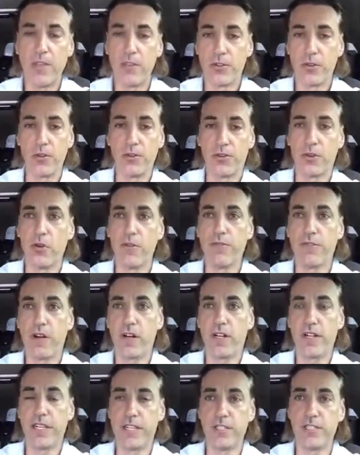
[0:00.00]
So
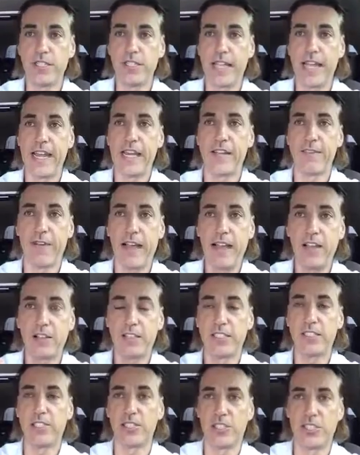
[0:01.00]
far, year to date, if I
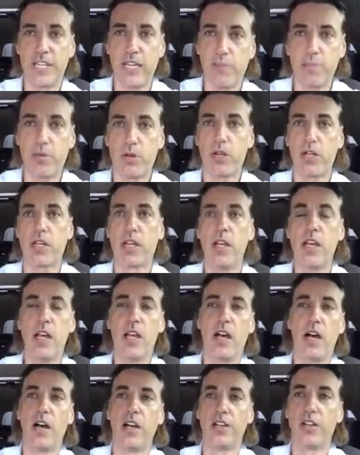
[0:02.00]
looked at your checkbook,
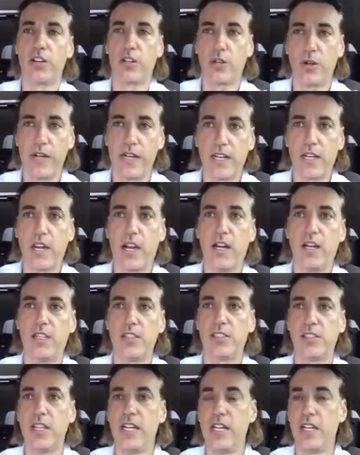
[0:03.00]
your credit
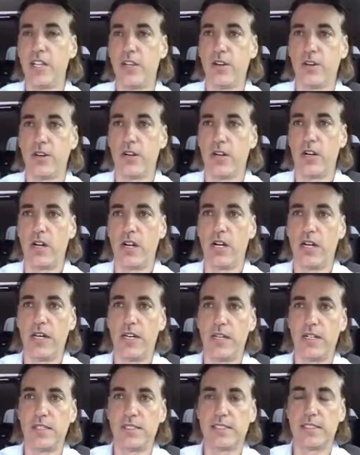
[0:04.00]
cards, your
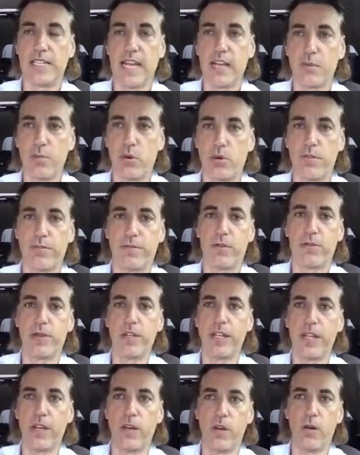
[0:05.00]
stock
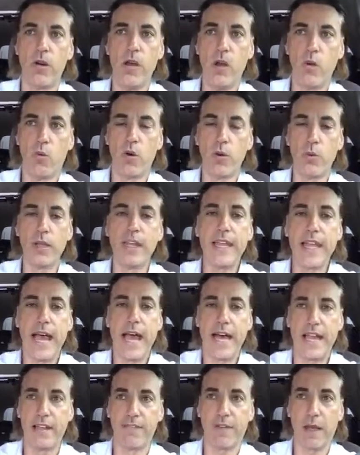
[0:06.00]
portfolio, what do we got?